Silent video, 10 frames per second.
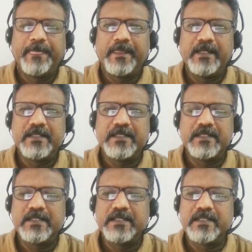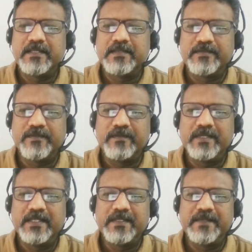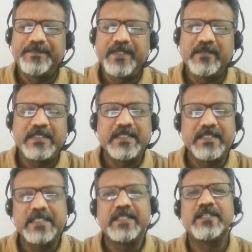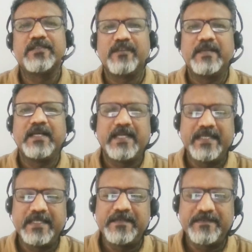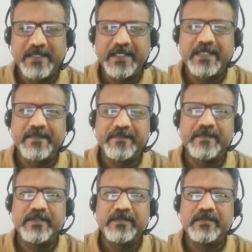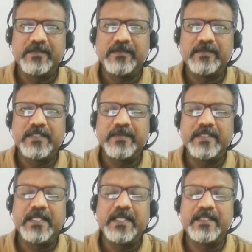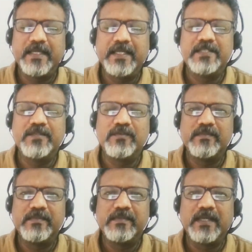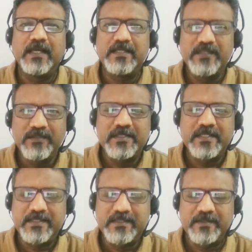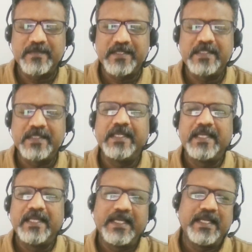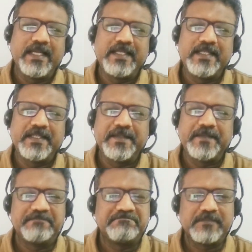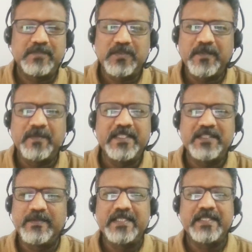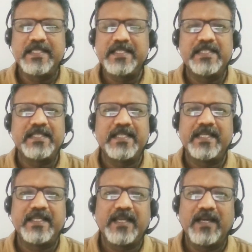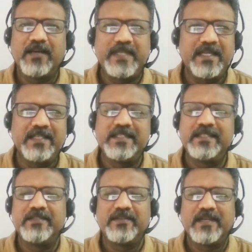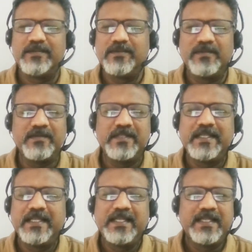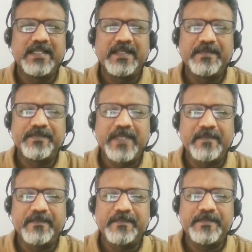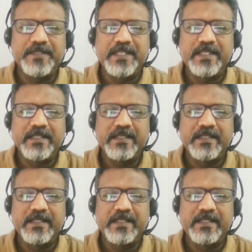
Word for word: does this trauma, you know, is, is this trauma identified? You know, which, which age, age group undergoes trauma? And uh, so probably his question is like how young or how old? Um, yeah, Jean.